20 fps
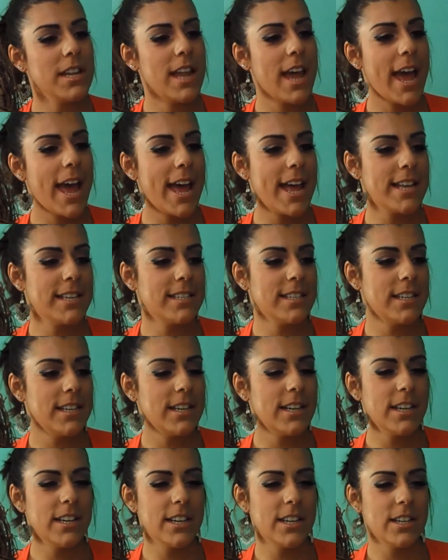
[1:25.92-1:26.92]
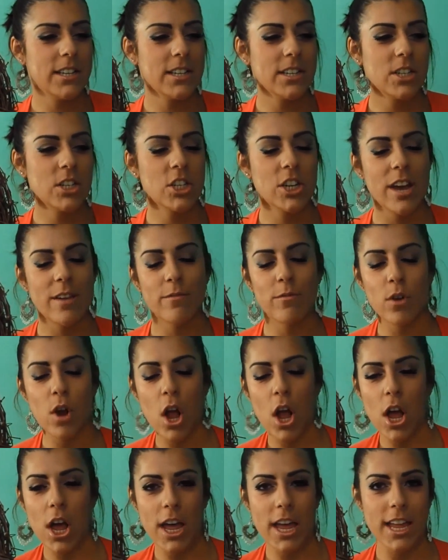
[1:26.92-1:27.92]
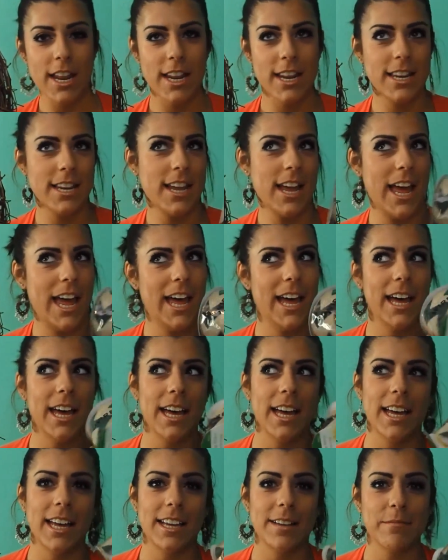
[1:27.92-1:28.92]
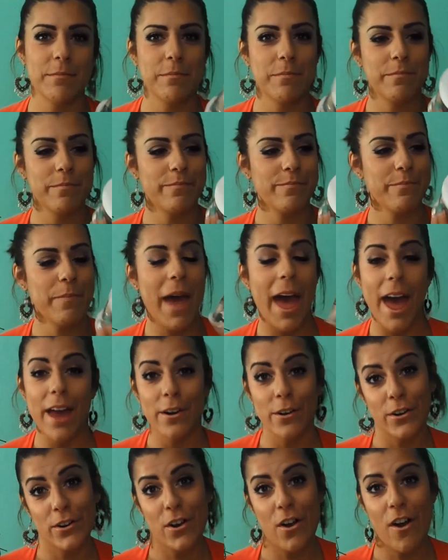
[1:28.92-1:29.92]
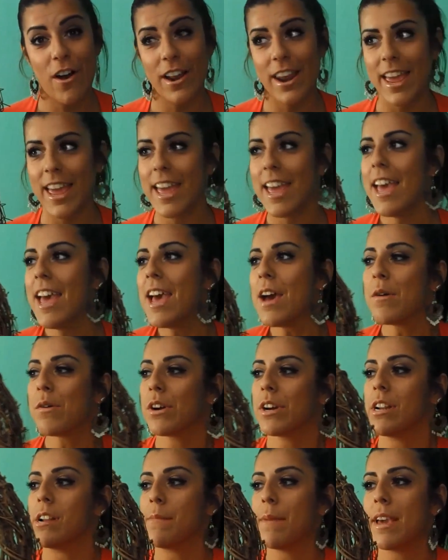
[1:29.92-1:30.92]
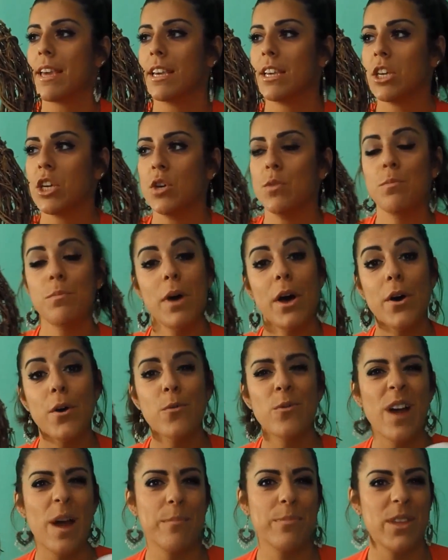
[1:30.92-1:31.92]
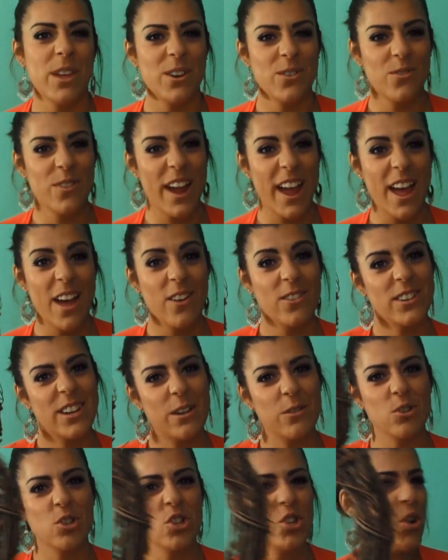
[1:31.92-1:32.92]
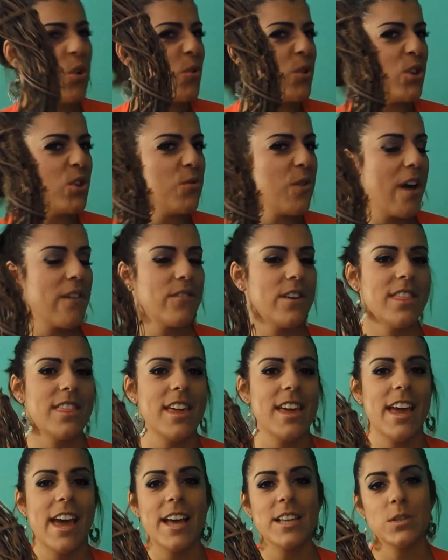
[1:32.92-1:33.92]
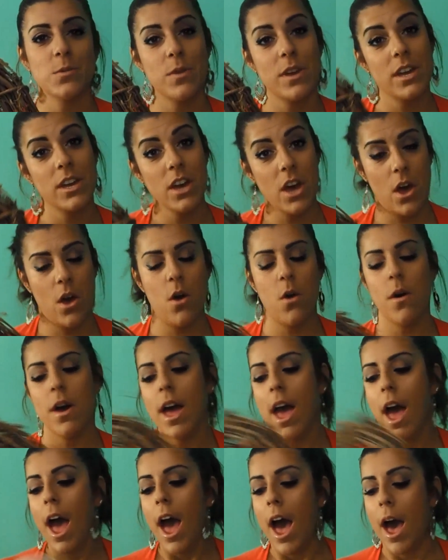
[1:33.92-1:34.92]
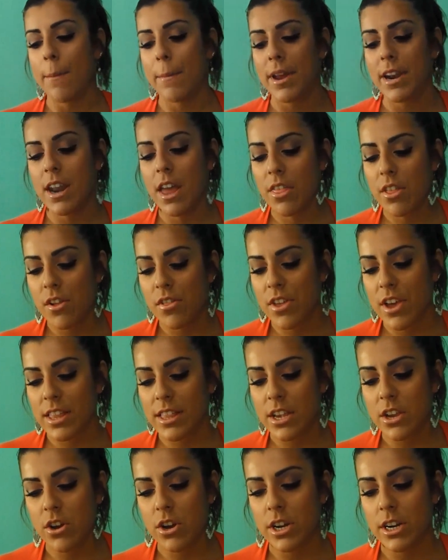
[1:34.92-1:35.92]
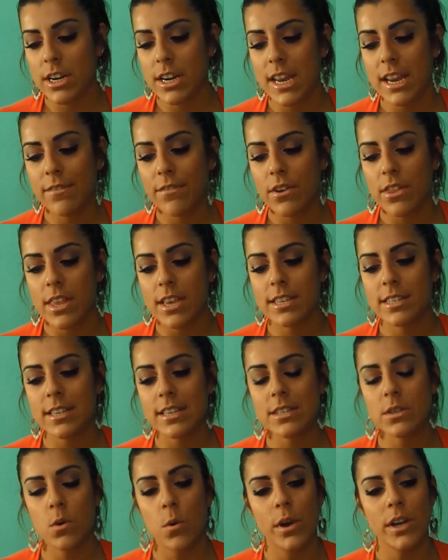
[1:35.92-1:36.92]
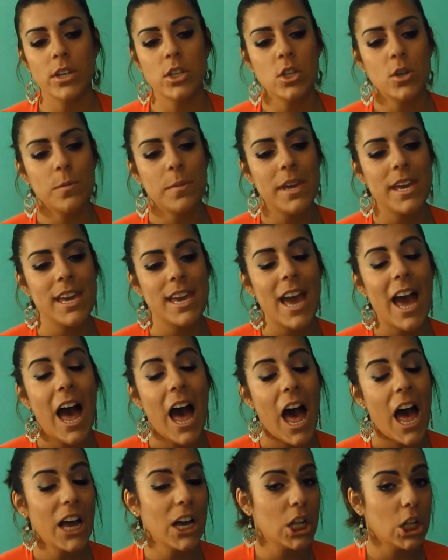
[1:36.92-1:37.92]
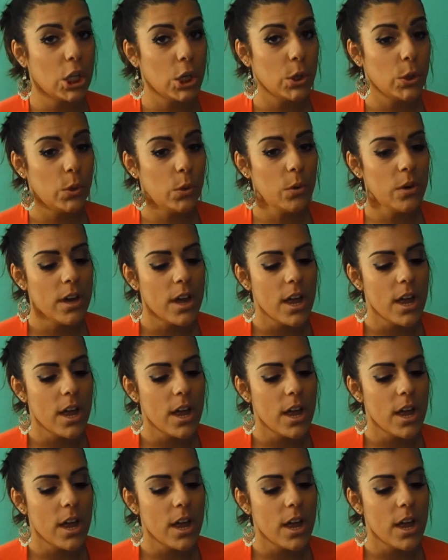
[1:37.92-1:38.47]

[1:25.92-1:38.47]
has the chevron uh, pattern on it. We're gonna make a cute bow, wrap that around. I'll show you everything as we go. Um, another thing that you're gonna need for this is going to be hot glue.